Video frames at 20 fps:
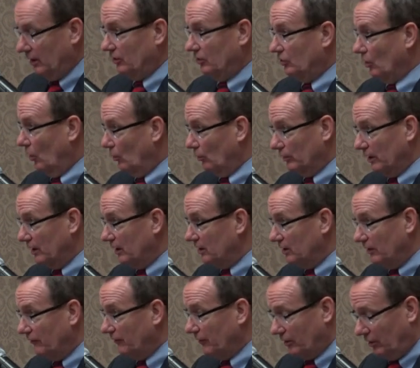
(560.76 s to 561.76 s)
Don't let a
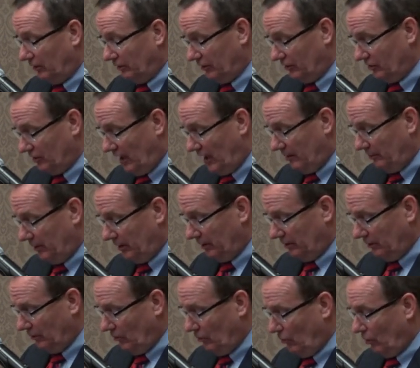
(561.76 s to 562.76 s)
difficult assignment
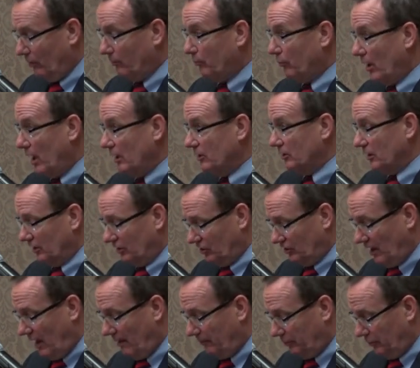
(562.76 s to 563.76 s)
or project
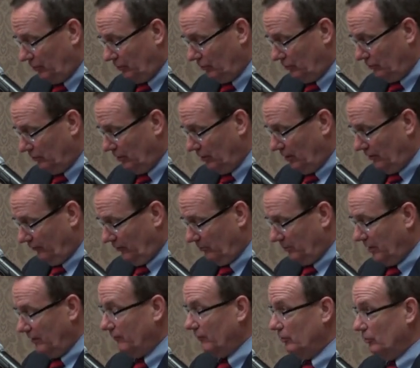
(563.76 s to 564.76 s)
stop you from
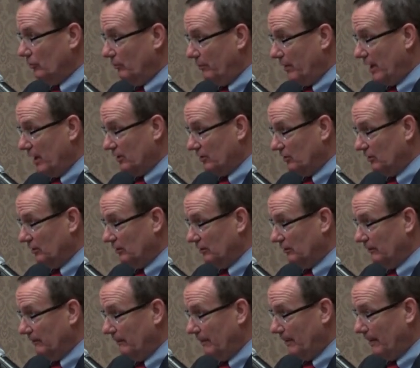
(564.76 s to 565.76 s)
giving your best.
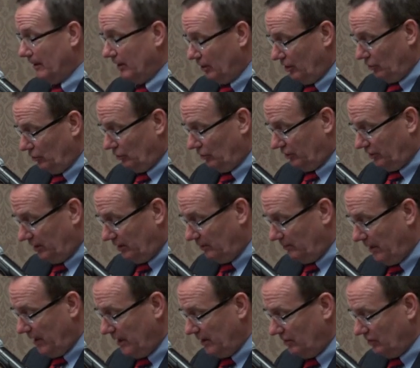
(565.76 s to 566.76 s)
Your
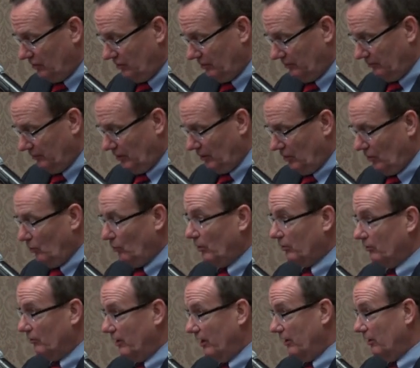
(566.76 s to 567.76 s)
teammates,
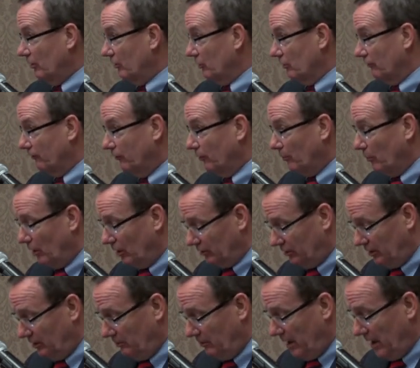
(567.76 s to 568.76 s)
whether they are your football
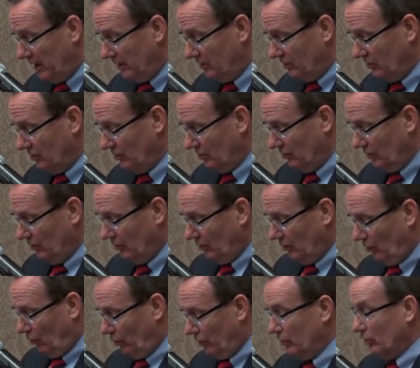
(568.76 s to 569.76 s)
teammates
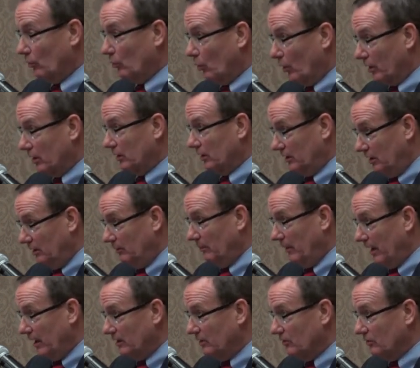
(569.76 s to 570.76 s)
or your work
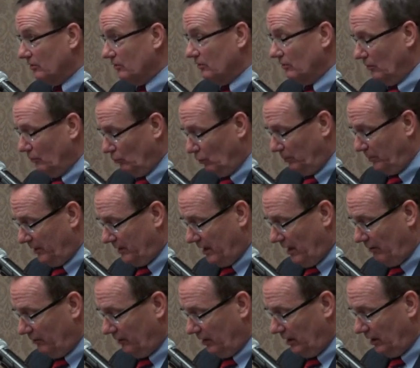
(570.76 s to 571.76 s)
teammates, will be
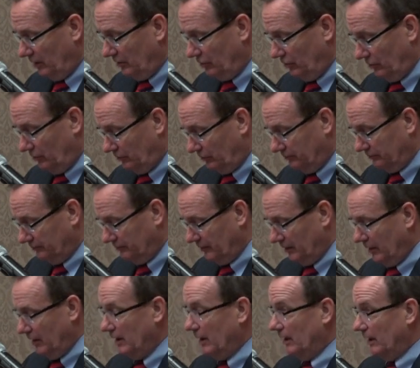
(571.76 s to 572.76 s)
counting on you.
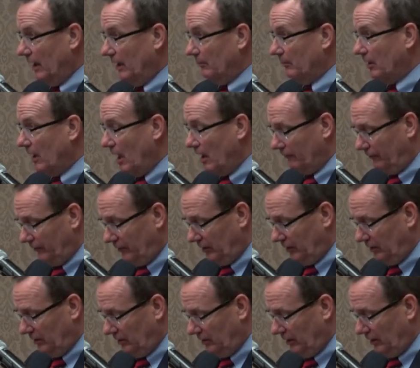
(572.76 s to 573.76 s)
And I am
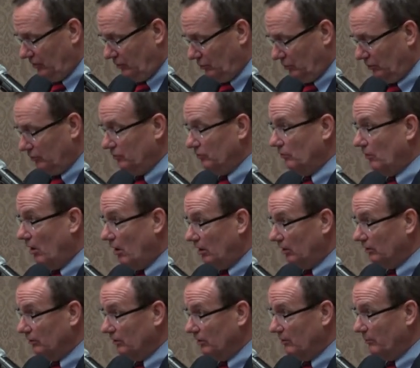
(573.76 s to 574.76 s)
confident that you will do
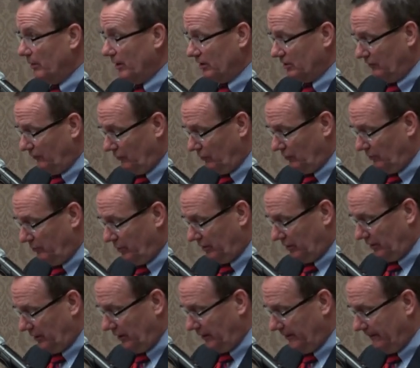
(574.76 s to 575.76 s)
all to the best of your
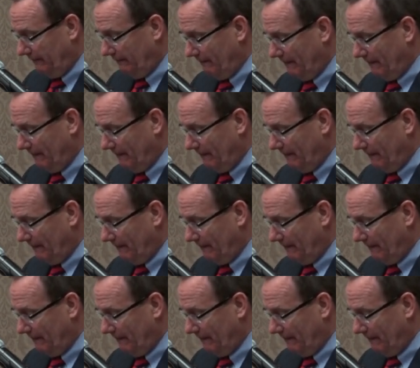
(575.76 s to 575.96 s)
ability.